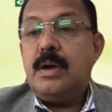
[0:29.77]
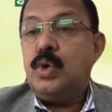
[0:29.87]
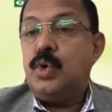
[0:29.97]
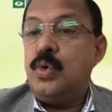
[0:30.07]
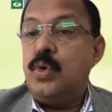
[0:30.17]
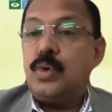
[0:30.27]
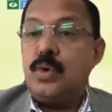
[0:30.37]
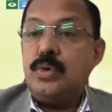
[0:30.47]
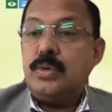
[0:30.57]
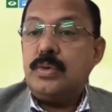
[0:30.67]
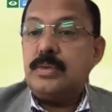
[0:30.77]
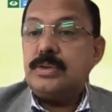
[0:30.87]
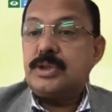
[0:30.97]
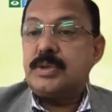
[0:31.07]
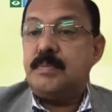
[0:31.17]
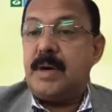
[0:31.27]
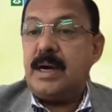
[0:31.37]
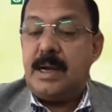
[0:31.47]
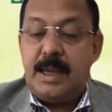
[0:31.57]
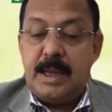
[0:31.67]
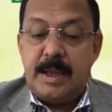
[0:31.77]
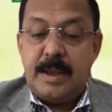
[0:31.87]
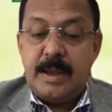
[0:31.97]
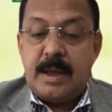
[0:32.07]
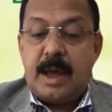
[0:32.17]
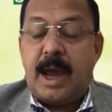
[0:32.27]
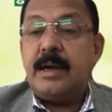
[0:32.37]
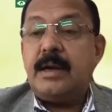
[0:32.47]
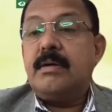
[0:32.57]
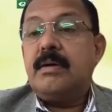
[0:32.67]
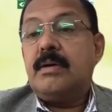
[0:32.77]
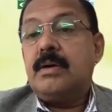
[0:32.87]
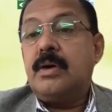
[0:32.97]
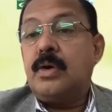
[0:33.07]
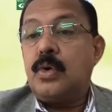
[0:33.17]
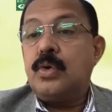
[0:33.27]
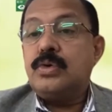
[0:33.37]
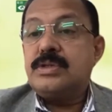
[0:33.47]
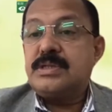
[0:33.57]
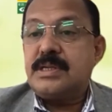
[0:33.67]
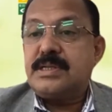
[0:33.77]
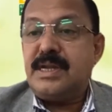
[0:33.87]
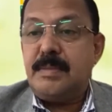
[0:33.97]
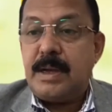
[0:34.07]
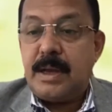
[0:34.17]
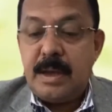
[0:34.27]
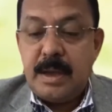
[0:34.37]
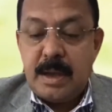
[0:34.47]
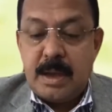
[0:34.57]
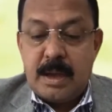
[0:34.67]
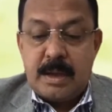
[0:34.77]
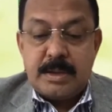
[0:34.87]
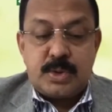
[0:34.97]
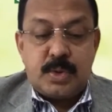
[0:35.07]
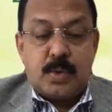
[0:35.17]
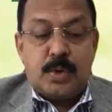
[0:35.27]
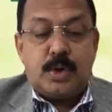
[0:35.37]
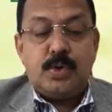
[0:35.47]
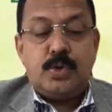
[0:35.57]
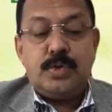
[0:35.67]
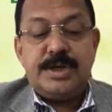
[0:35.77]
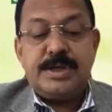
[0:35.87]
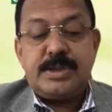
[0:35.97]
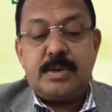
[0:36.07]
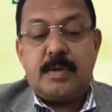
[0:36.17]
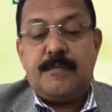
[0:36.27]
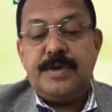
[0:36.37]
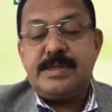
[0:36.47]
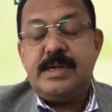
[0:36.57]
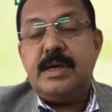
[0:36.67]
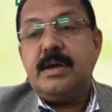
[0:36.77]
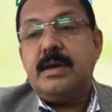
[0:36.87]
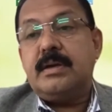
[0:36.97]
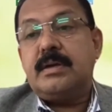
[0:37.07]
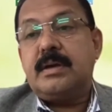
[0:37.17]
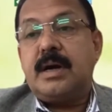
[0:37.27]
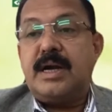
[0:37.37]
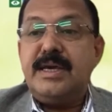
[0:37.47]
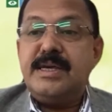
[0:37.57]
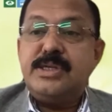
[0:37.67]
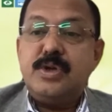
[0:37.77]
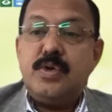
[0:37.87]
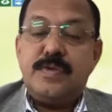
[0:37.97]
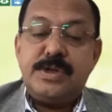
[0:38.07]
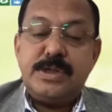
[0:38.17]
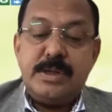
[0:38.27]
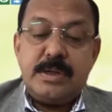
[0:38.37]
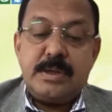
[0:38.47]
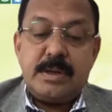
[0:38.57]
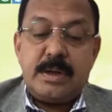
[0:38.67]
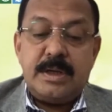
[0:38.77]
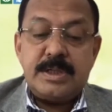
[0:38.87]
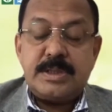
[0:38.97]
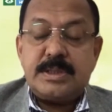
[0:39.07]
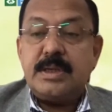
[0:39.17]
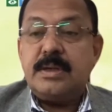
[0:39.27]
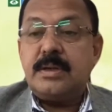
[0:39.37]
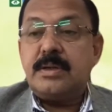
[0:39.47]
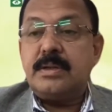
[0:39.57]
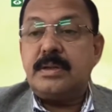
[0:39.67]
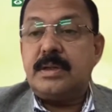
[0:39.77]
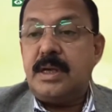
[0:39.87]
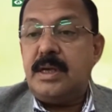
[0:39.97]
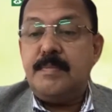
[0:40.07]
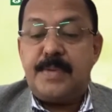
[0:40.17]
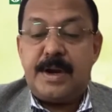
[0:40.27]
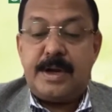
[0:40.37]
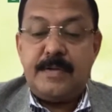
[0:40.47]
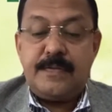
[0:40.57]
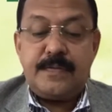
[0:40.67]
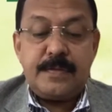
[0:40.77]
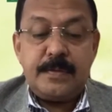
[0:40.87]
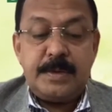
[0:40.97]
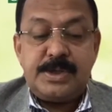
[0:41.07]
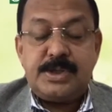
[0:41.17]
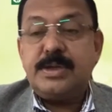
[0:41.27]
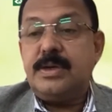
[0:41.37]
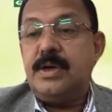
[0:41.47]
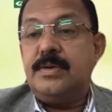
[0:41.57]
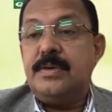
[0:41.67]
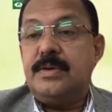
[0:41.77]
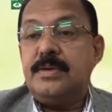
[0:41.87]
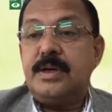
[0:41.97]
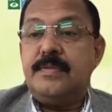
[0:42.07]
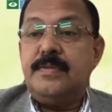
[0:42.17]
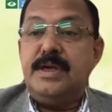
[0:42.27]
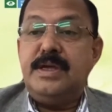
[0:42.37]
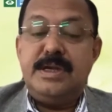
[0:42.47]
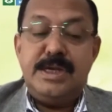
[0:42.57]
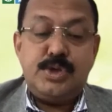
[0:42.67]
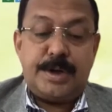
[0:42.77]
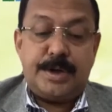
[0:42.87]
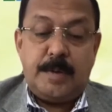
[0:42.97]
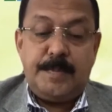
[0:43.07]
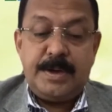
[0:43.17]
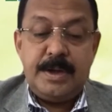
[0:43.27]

to grow smartly and grow sustainably. So to do this, obviously, cutting edge innovation is the imperative which we need to adopt.